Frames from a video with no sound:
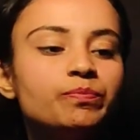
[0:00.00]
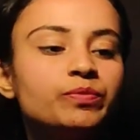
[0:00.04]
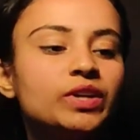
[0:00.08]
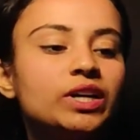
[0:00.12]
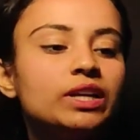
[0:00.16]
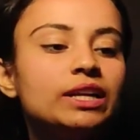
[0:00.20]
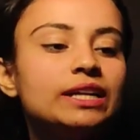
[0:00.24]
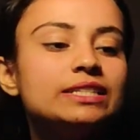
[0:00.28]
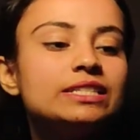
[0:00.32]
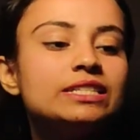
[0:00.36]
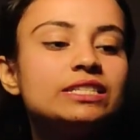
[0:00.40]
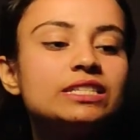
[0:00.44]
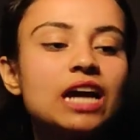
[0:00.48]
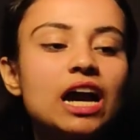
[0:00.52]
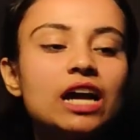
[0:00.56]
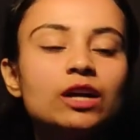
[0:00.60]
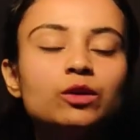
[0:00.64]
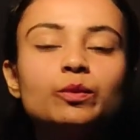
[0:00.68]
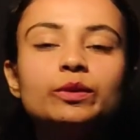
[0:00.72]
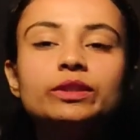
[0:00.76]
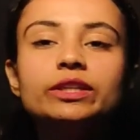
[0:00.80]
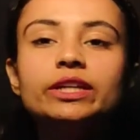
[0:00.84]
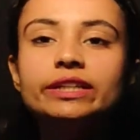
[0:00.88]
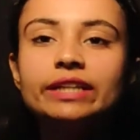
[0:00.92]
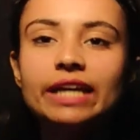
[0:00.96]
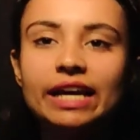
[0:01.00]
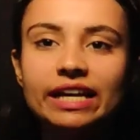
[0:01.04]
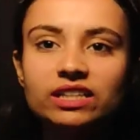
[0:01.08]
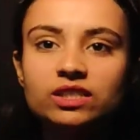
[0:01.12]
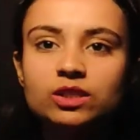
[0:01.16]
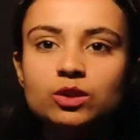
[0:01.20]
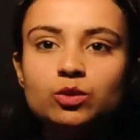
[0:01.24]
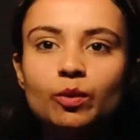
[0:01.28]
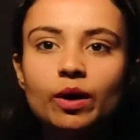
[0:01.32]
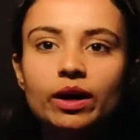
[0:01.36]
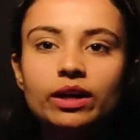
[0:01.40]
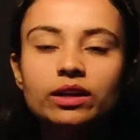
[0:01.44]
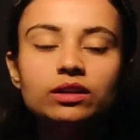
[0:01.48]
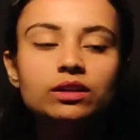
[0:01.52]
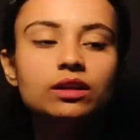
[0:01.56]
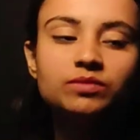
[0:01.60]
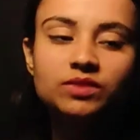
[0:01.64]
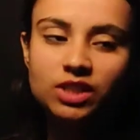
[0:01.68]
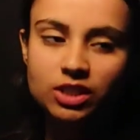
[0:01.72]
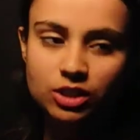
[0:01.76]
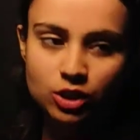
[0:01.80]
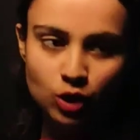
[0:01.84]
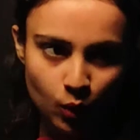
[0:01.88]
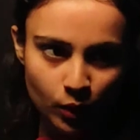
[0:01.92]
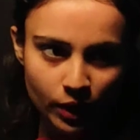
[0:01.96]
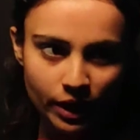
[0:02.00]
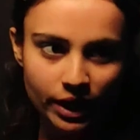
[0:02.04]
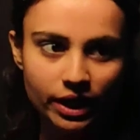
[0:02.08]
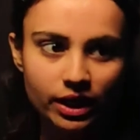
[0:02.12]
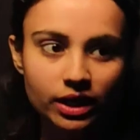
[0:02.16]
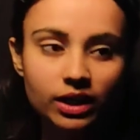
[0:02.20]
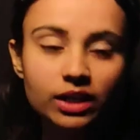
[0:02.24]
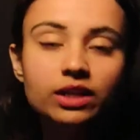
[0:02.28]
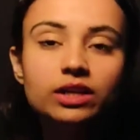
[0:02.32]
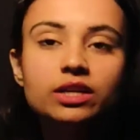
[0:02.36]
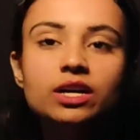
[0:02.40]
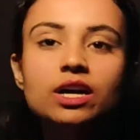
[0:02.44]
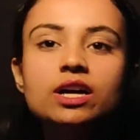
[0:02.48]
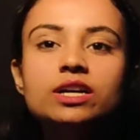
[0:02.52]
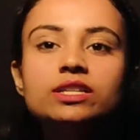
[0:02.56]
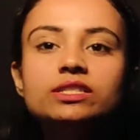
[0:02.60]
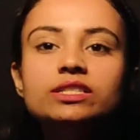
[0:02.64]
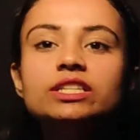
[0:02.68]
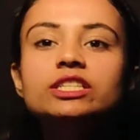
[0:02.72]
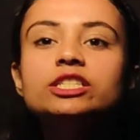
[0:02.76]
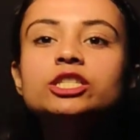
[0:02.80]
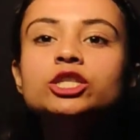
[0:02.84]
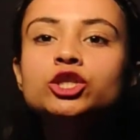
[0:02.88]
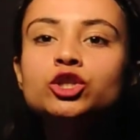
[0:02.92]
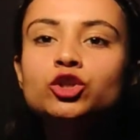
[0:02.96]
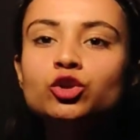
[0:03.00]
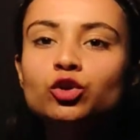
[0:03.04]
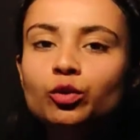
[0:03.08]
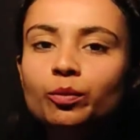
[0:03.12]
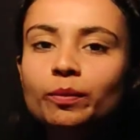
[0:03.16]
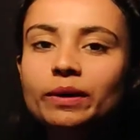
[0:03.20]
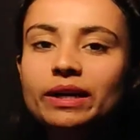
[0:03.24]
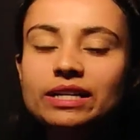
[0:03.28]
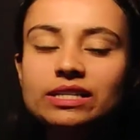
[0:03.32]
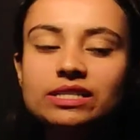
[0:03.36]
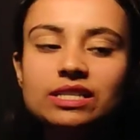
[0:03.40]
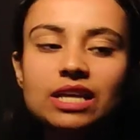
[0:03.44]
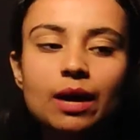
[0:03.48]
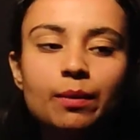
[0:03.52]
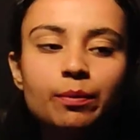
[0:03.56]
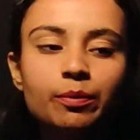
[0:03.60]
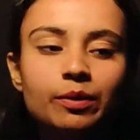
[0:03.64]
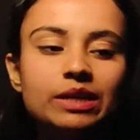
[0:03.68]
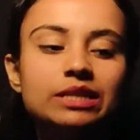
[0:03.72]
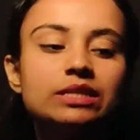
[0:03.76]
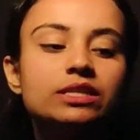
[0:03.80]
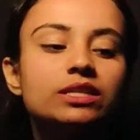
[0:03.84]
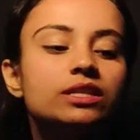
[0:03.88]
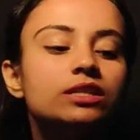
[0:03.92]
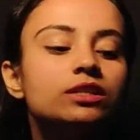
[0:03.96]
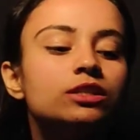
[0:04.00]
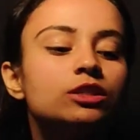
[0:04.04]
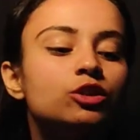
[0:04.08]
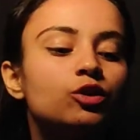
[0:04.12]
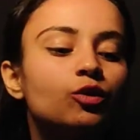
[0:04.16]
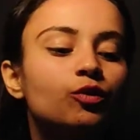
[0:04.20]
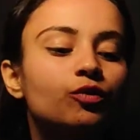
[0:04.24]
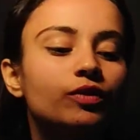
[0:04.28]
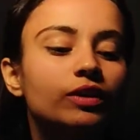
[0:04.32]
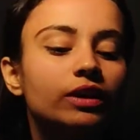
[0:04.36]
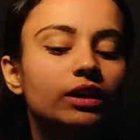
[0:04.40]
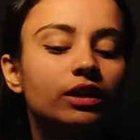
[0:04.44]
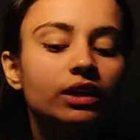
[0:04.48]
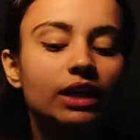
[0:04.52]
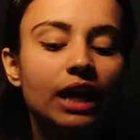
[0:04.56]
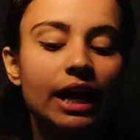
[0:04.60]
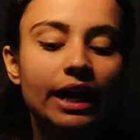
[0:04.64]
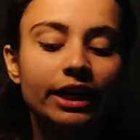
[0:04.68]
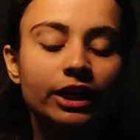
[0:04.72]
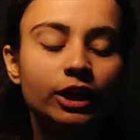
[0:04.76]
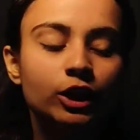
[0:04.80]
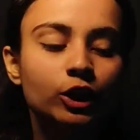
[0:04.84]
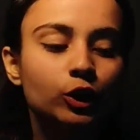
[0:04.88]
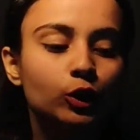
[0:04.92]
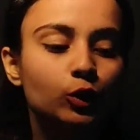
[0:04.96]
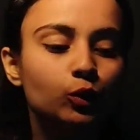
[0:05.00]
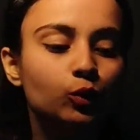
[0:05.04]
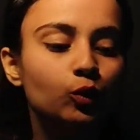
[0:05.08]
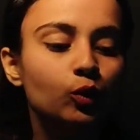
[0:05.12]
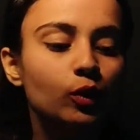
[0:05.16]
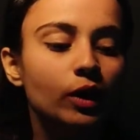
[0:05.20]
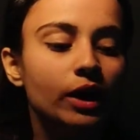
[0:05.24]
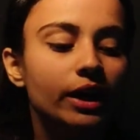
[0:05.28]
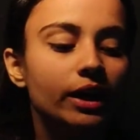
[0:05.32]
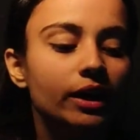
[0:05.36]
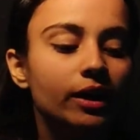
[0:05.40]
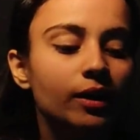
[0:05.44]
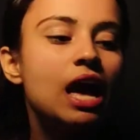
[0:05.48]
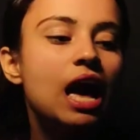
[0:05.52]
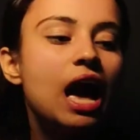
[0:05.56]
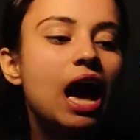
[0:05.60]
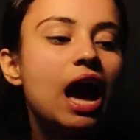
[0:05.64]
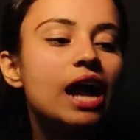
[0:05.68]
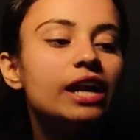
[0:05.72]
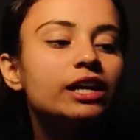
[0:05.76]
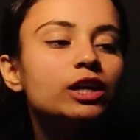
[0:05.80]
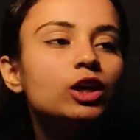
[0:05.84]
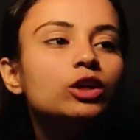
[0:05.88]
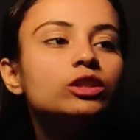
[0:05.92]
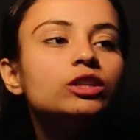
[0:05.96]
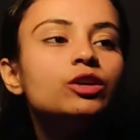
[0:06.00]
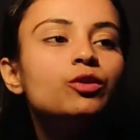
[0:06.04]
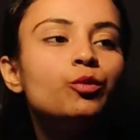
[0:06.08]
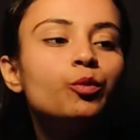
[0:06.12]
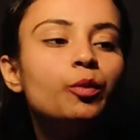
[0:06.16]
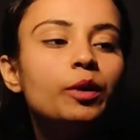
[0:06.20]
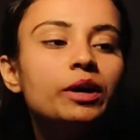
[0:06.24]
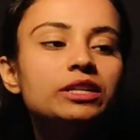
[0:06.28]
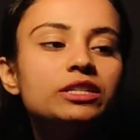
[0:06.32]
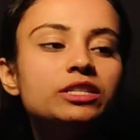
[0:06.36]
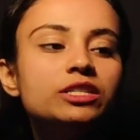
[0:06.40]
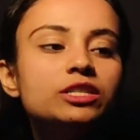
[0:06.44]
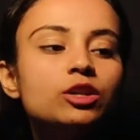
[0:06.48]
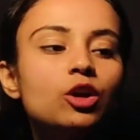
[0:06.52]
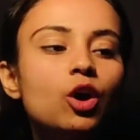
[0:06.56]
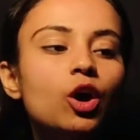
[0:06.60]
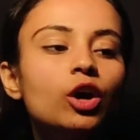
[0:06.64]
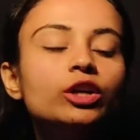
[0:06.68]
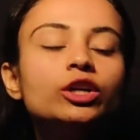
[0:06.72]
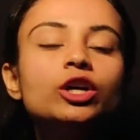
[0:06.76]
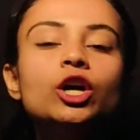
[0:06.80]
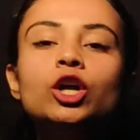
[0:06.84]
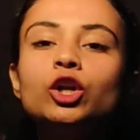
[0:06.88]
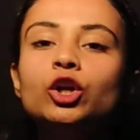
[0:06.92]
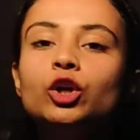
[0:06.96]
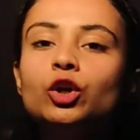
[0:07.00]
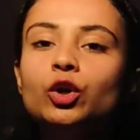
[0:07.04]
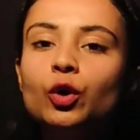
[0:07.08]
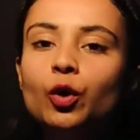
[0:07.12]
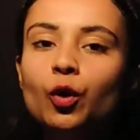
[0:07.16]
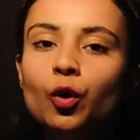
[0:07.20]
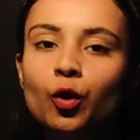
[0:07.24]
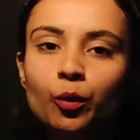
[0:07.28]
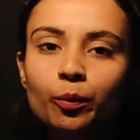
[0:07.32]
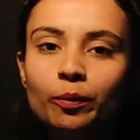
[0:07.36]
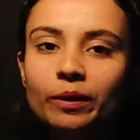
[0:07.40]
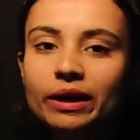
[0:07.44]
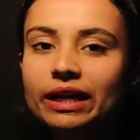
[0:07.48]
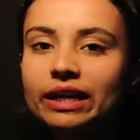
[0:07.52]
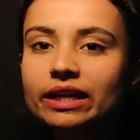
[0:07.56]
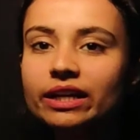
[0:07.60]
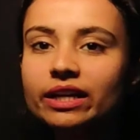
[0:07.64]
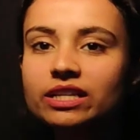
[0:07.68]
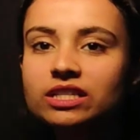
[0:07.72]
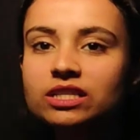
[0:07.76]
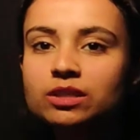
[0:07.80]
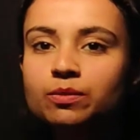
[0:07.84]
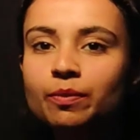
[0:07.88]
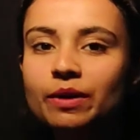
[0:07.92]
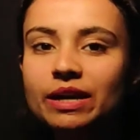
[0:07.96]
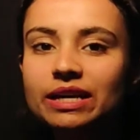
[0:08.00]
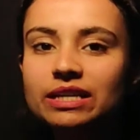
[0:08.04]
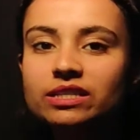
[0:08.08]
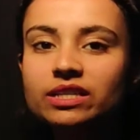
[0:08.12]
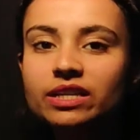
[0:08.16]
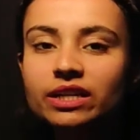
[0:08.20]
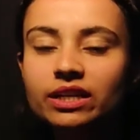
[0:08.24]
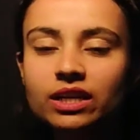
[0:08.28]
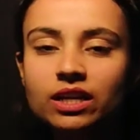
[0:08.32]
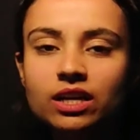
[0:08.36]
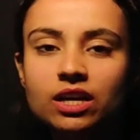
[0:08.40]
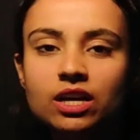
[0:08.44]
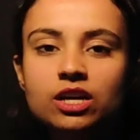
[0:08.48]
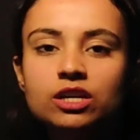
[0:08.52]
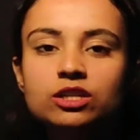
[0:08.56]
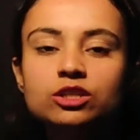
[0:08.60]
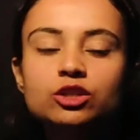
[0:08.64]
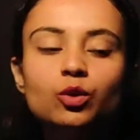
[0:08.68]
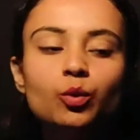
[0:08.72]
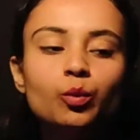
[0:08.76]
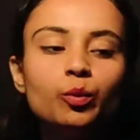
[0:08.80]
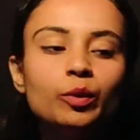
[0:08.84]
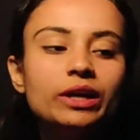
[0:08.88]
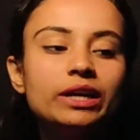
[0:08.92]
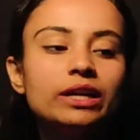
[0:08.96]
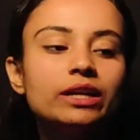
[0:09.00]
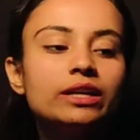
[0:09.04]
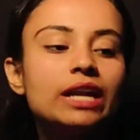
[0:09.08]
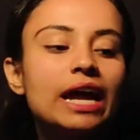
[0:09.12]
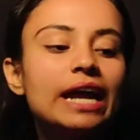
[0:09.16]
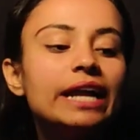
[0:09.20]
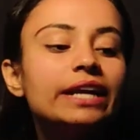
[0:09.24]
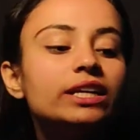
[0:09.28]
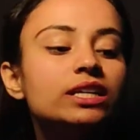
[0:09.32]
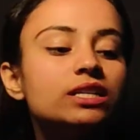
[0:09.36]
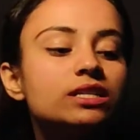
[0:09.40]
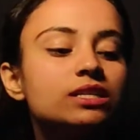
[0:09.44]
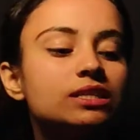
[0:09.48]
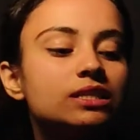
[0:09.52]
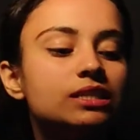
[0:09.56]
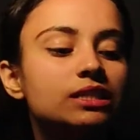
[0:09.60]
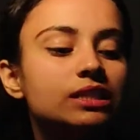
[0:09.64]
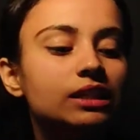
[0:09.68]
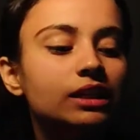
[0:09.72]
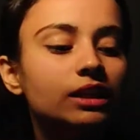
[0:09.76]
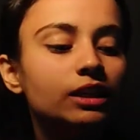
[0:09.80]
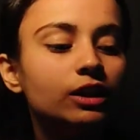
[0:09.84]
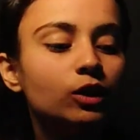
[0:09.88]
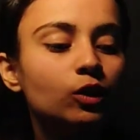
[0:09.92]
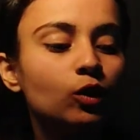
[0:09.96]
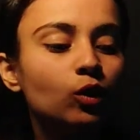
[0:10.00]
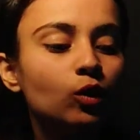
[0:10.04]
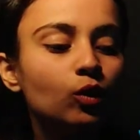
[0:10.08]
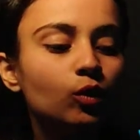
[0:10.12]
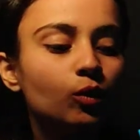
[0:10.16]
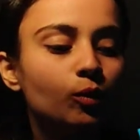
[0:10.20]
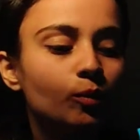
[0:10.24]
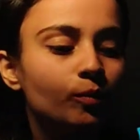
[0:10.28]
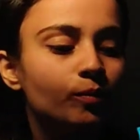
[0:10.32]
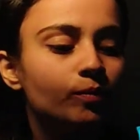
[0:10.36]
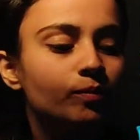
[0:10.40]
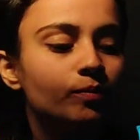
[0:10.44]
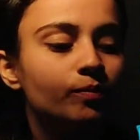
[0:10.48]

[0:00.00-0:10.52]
Let's start with the tens one. So here, since 2 beads are present, so we'll write 2 here. And on the ones rod, no bead is present, so we'll write 0.